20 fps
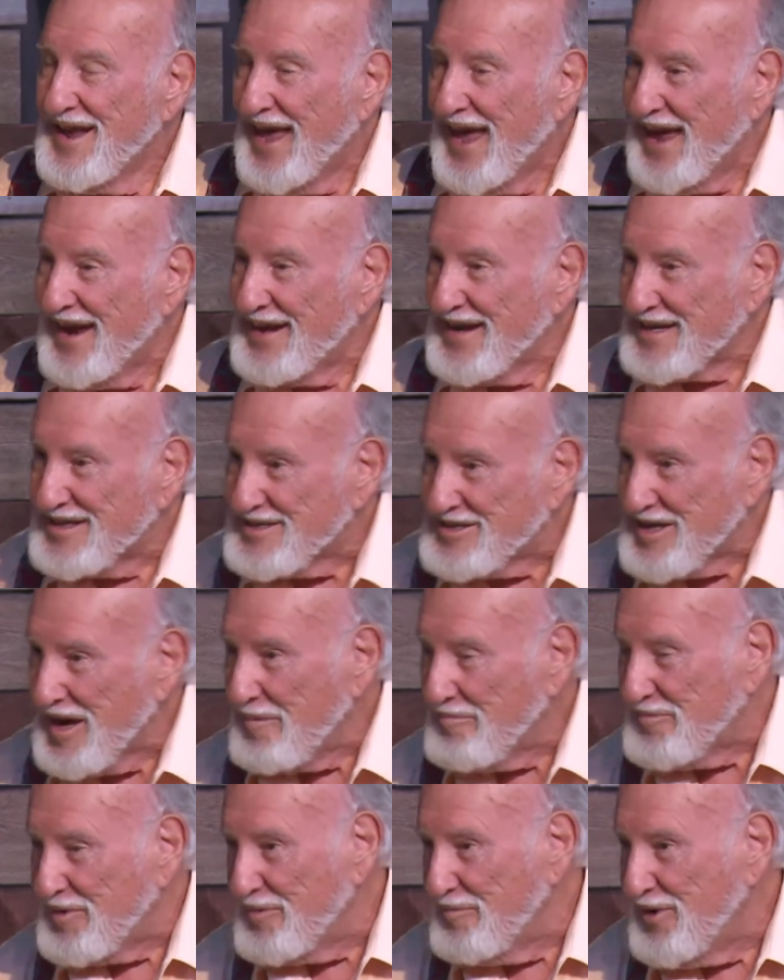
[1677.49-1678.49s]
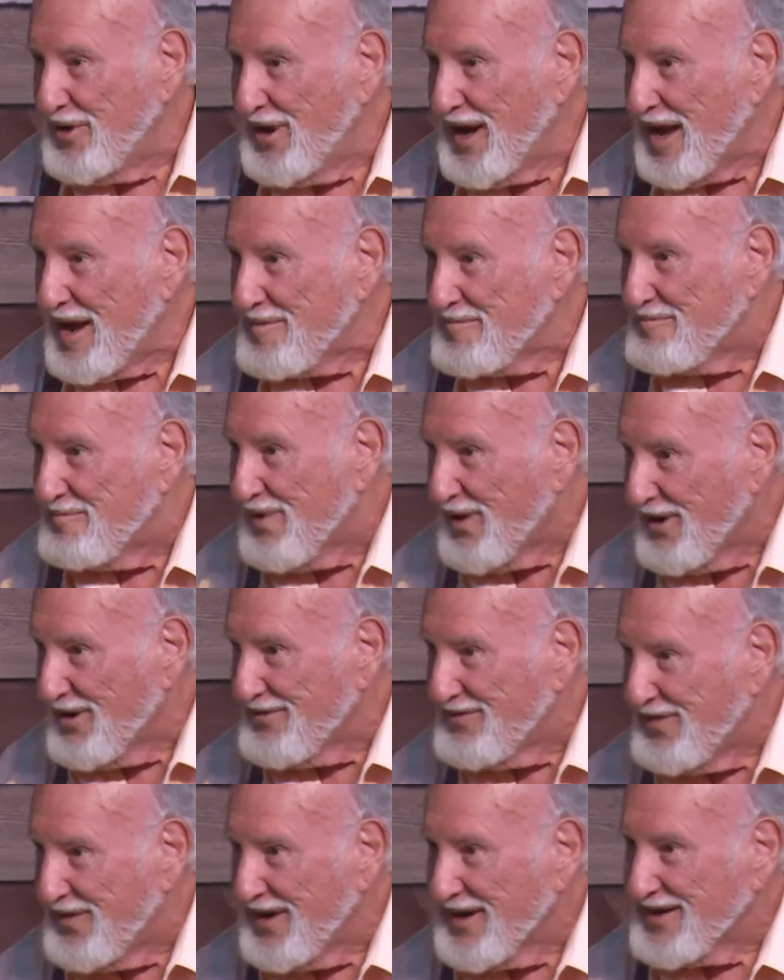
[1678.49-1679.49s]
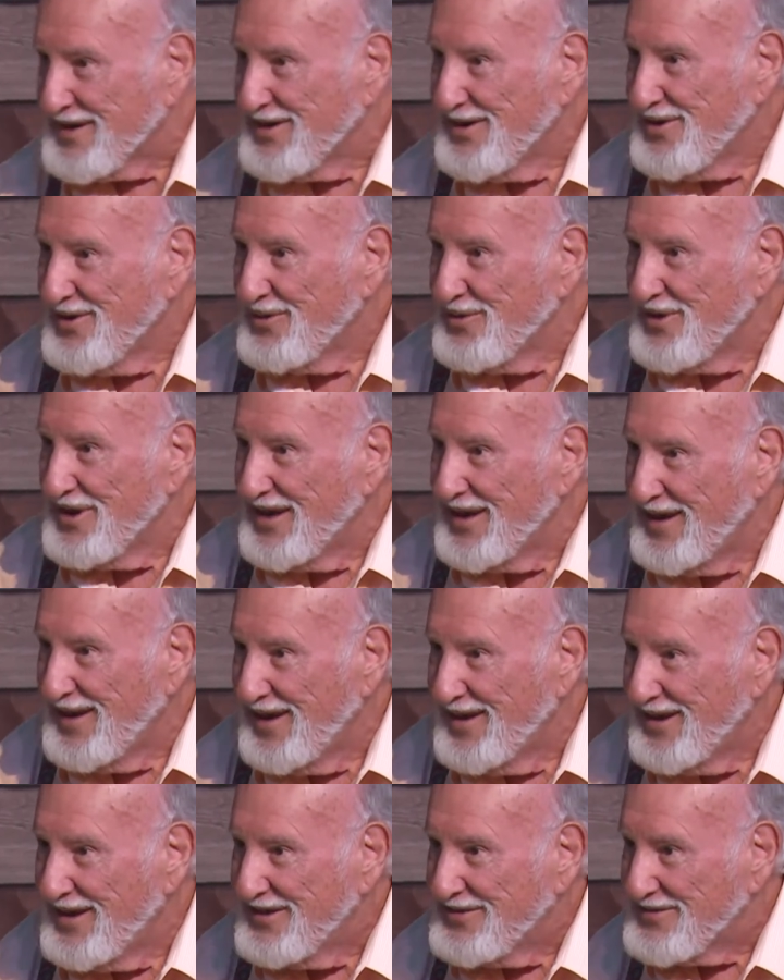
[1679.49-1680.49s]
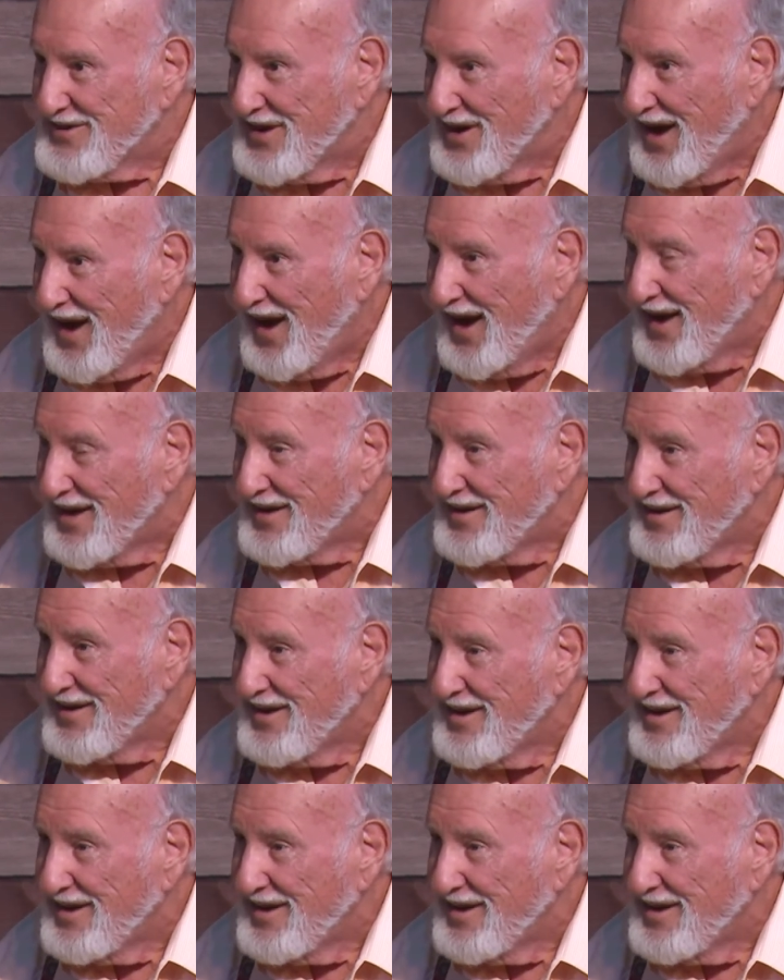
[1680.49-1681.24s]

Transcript: and acceptable and perfect will of God.